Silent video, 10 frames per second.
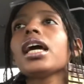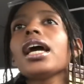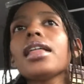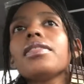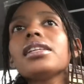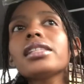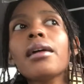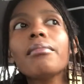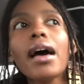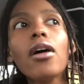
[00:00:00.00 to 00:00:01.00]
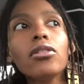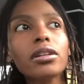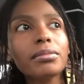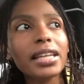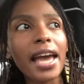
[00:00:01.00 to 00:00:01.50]
And this
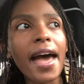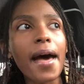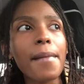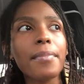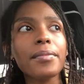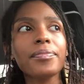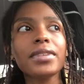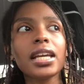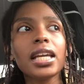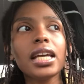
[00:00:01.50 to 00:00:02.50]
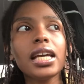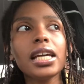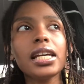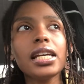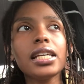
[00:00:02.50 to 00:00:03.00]
amalgam cap
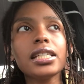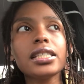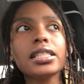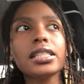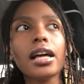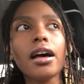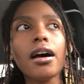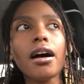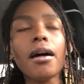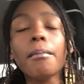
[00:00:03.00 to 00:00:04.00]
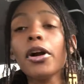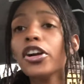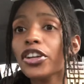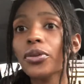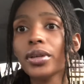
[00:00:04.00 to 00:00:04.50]
is a
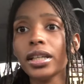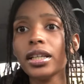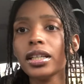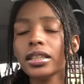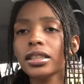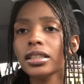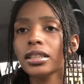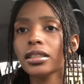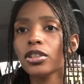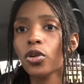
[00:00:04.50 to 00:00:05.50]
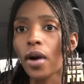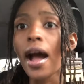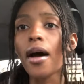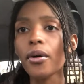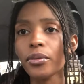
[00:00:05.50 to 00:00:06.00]
mercury
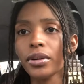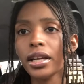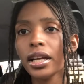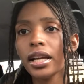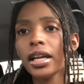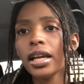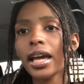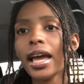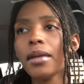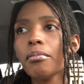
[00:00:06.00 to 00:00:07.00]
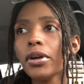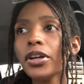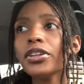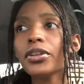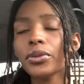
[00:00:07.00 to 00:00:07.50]
crown, and
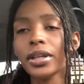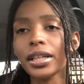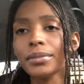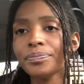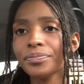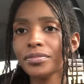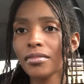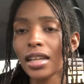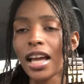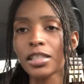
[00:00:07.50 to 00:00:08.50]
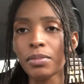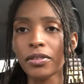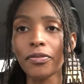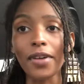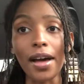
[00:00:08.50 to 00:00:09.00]
mercury has been
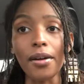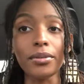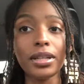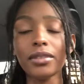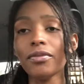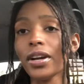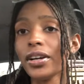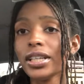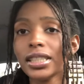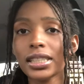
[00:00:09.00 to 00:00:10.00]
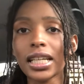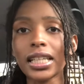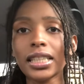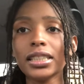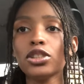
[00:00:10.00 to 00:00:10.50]
found in various
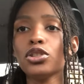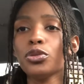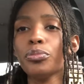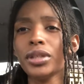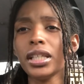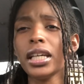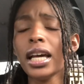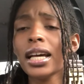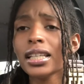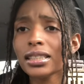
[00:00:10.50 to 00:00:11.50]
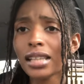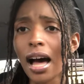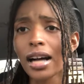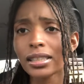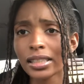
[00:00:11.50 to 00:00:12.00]
studies to be
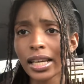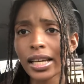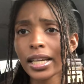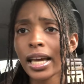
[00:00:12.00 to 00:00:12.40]
toxic